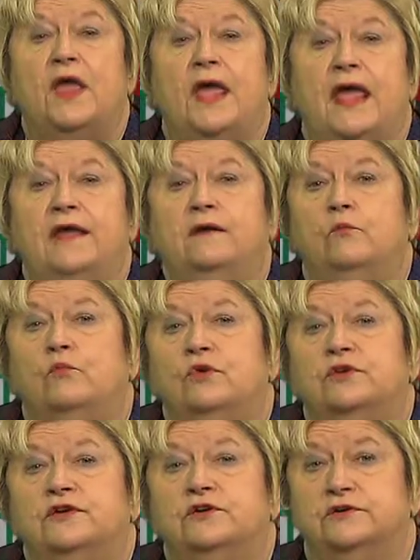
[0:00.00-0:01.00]
and
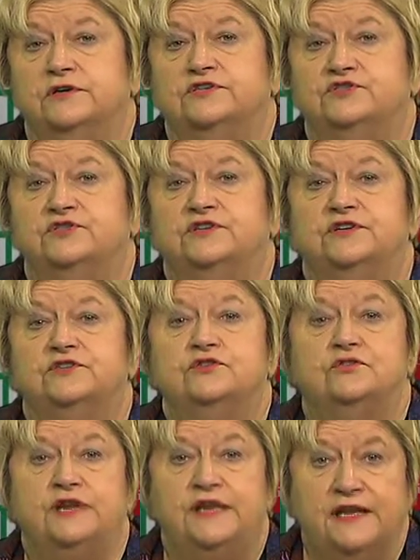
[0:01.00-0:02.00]
we'll encourage you to
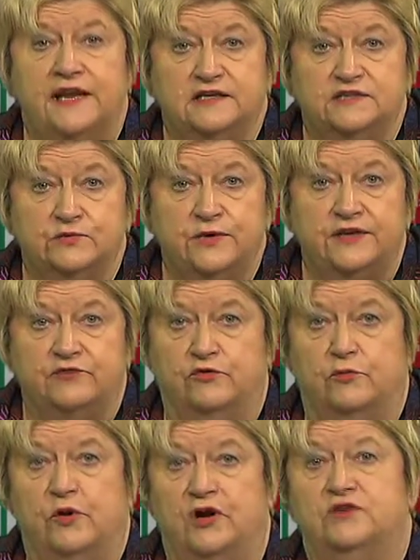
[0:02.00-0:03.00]
tune in next week
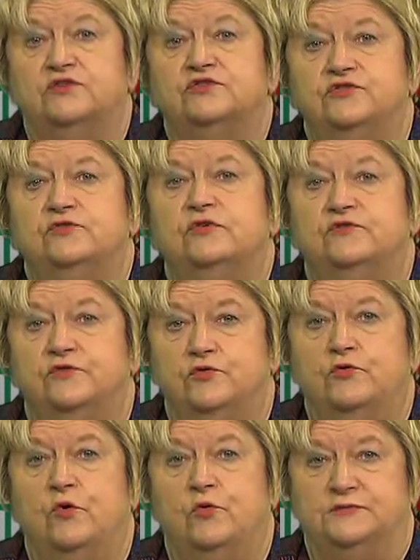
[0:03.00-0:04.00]
for part 2 of
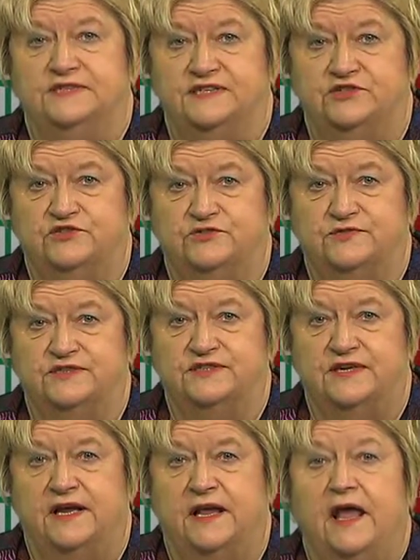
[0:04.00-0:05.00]
New Hope's issues.
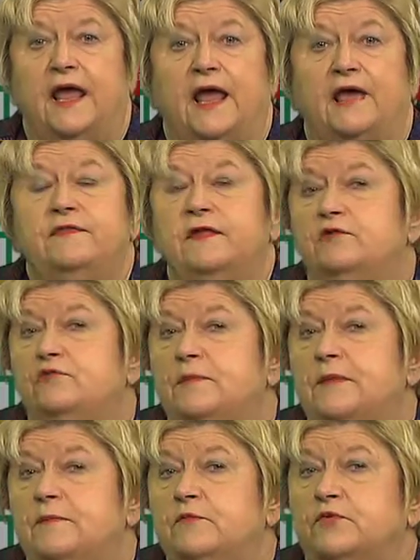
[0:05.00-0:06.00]
And then
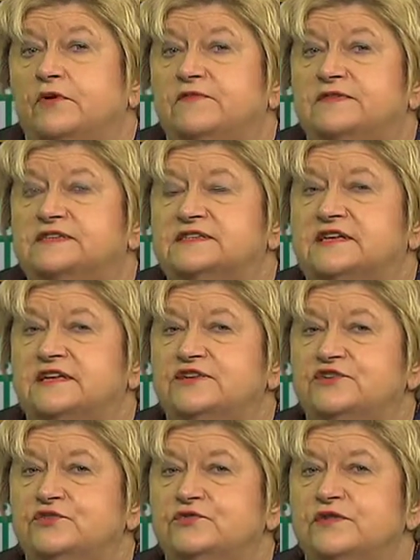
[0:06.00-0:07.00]
remember, if it's an
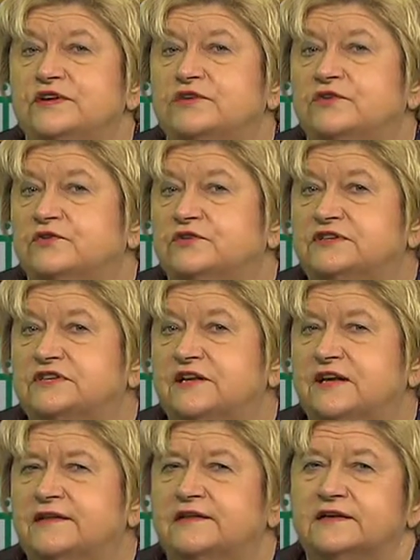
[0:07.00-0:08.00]
issue that you heard
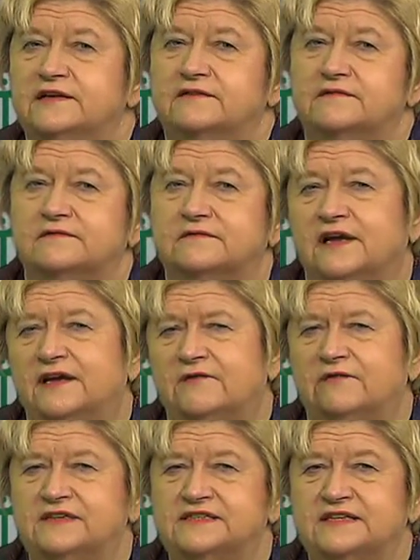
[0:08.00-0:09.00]
tonight that kind
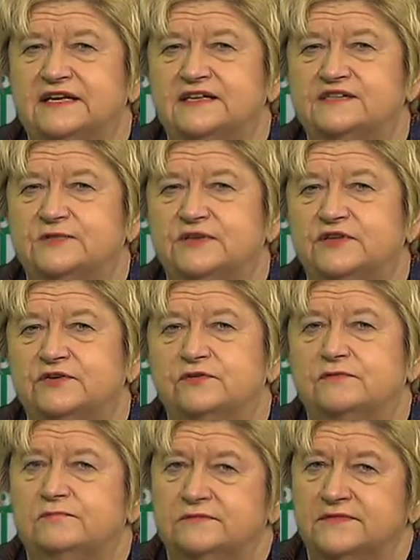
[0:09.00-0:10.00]
of resonates with
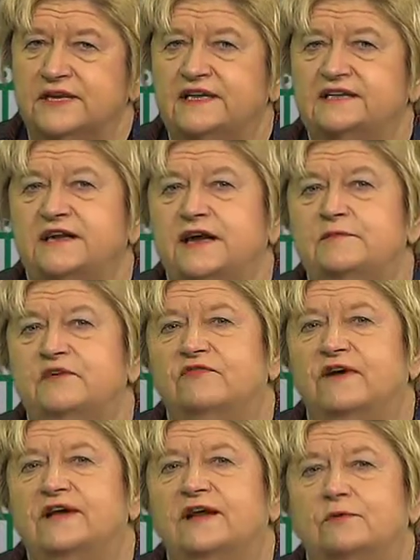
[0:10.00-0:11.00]
you, take time to
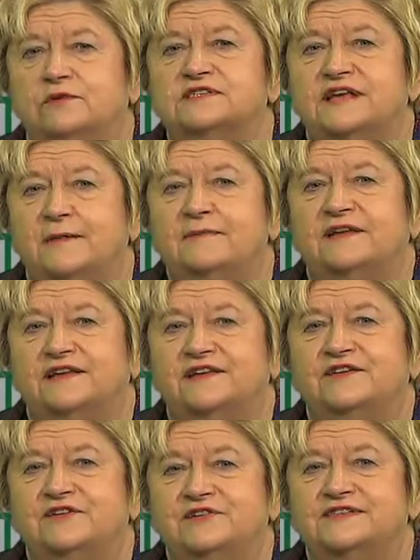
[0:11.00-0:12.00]
find out what's happening
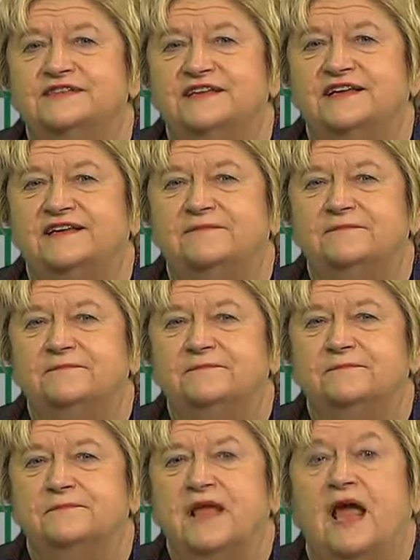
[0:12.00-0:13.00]
in your city.
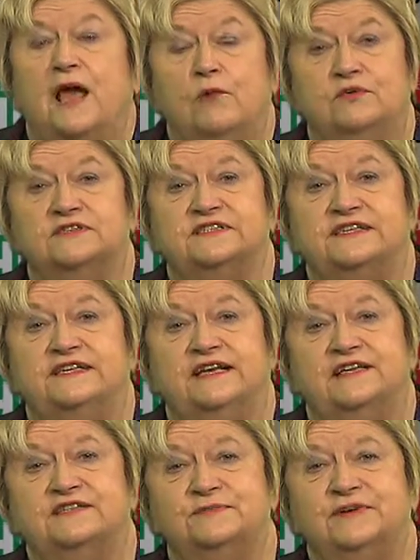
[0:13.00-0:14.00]
And we'll see you
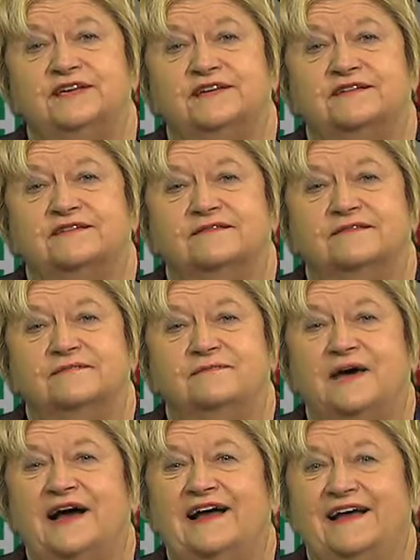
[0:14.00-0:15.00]
next week.
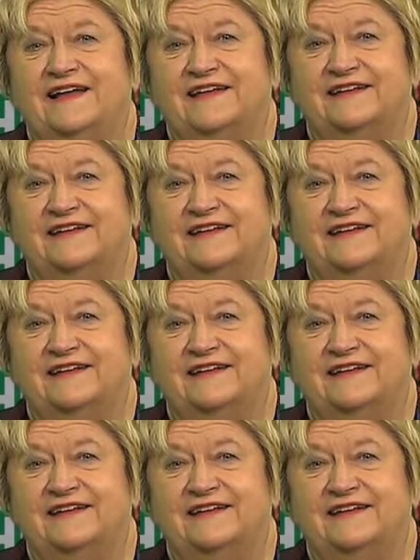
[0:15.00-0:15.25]
Bye.